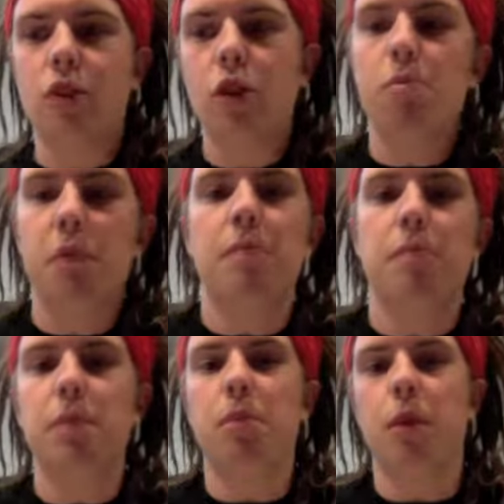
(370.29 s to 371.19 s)
to
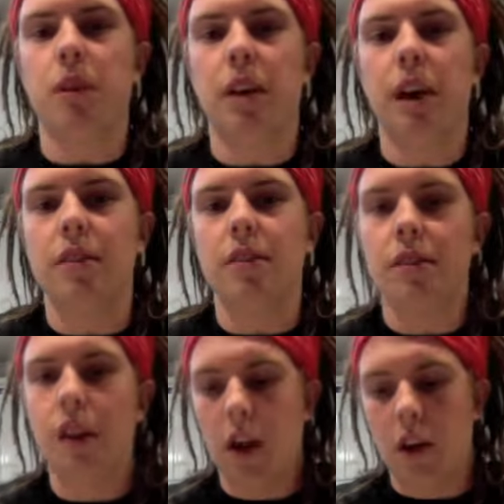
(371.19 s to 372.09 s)
beat people with guns,
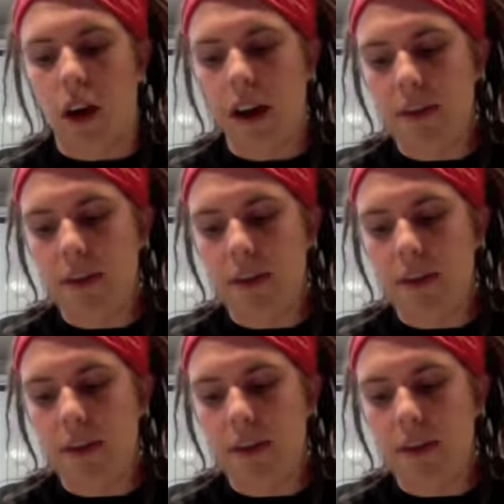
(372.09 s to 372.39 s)
right?